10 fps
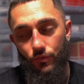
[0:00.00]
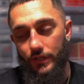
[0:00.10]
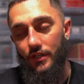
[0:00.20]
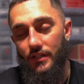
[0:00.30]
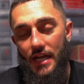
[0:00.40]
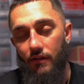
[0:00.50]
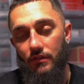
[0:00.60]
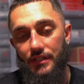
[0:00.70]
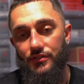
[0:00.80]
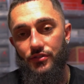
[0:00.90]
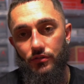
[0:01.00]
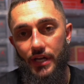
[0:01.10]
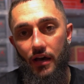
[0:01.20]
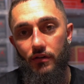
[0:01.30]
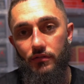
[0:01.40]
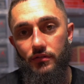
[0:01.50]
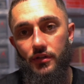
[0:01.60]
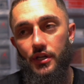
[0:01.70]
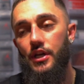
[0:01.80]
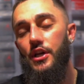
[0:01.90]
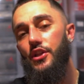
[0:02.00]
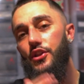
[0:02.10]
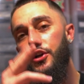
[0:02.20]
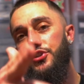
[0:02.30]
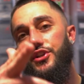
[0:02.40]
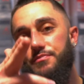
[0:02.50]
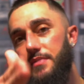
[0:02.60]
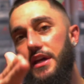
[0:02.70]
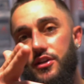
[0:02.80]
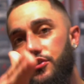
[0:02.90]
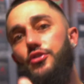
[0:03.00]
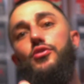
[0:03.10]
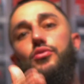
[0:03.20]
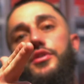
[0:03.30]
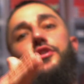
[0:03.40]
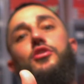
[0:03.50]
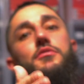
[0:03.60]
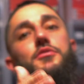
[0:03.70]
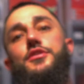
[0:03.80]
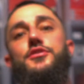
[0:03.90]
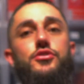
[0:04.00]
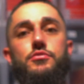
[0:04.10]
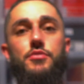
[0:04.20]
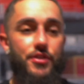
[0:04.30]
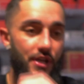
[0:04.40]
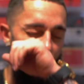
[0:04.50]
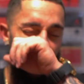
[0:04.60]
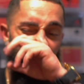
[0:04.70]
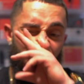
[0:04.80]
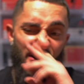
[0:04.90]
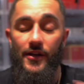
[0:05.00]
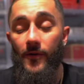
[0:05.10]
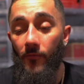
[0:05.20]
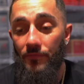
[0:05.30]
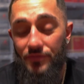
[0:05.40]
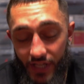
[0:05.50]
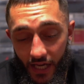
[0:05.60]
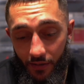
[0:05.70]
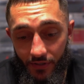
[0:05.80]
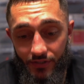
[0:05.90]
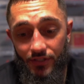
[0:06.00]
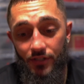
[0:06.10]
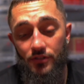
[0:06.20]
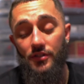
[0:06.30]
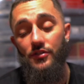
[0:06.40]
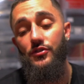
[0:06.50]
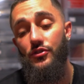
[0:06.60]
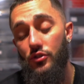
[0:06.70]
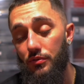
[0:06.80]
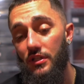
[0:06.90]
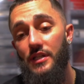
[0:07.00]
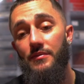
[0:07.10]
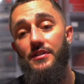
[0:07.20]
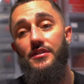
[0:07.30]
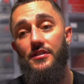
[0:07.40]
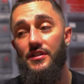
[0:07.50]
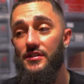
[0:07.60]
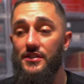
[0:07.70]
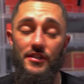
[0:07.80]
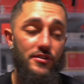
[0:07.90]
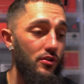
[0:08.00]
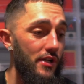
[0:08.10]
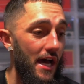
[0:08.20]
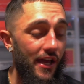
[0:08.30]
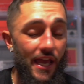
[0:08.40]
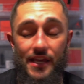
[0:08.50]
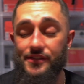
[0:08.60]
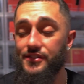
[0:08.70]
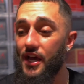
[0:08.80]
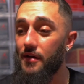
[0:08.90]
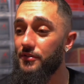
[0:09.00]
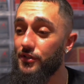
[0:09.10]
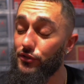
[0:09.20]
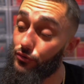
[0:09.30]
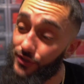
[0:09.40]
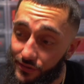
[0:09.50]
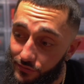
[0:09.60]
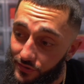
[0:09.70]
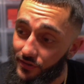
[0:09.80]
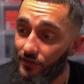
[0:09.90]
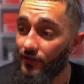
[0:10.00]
when they're not really sold out. They're just making you, the normal consumer, think, damn, these sneakers are super limited. These things sold out ASAP. Did you see